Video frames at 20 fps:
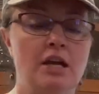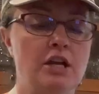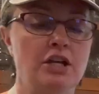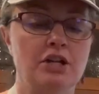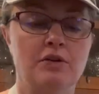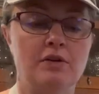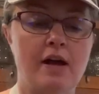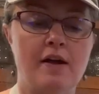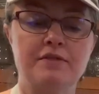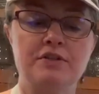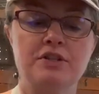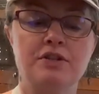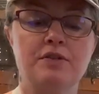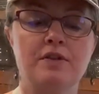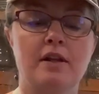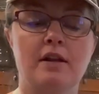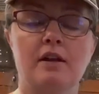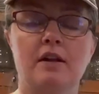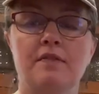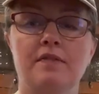You don't have to do
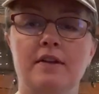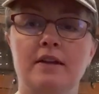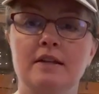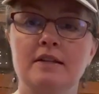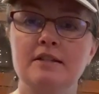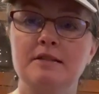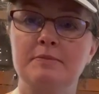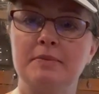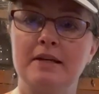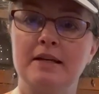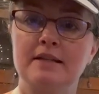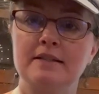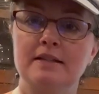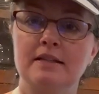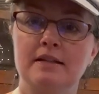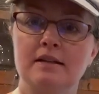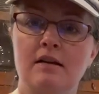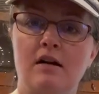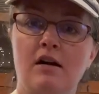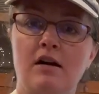that on these because
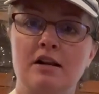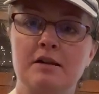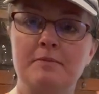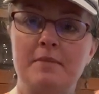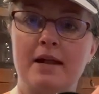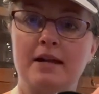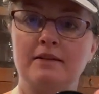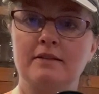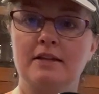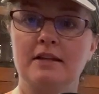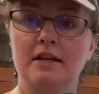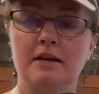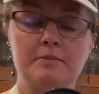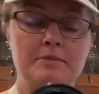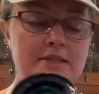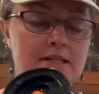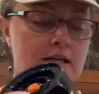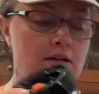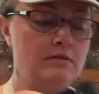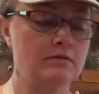it automatically
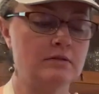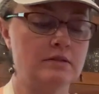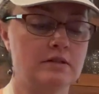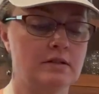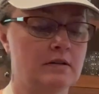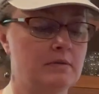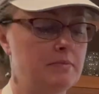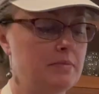comes out,